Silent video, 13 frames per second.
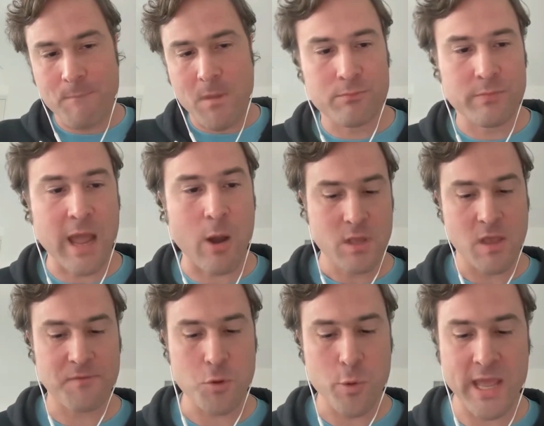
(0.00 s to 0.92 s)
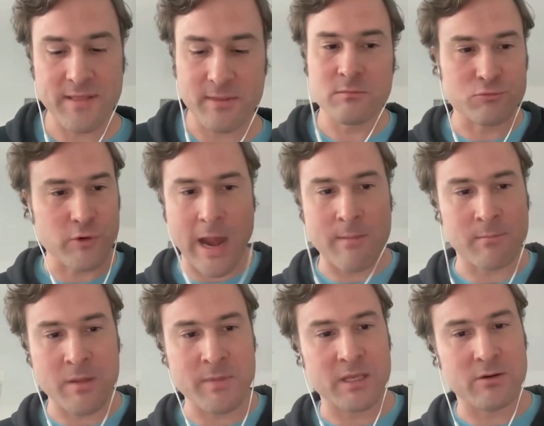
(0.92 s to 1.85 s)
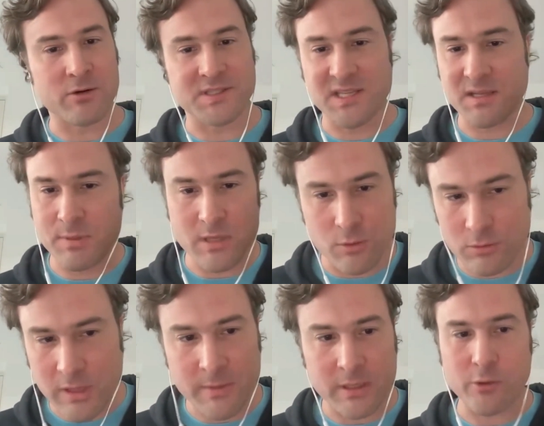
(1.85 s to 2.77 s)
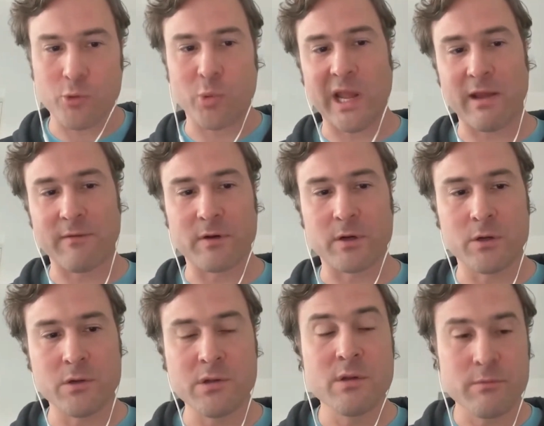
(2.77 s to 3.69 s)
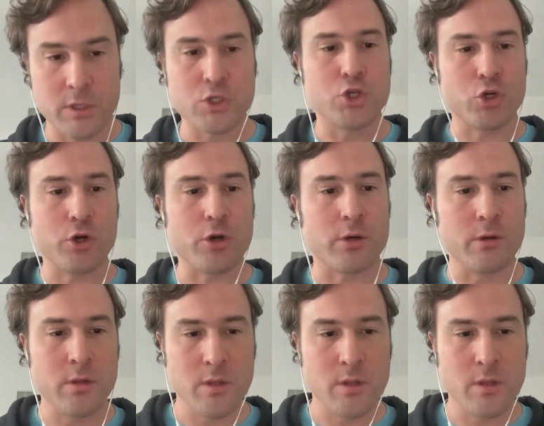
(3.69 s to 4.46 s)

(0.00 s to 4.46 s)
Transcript: Now, if you hit RAM limit or CPU limit or whatever, then sure,